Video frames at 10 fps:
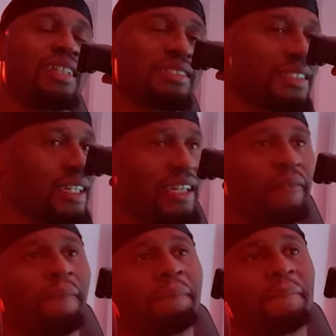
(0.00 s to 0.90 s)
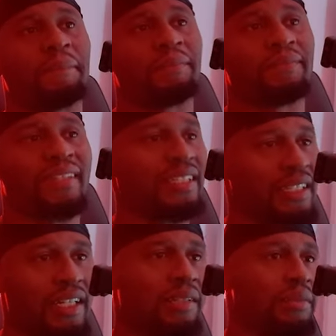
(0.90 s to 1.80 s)
That's the game.
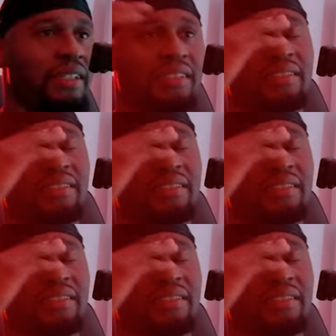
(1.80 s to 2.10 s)
That's how they beat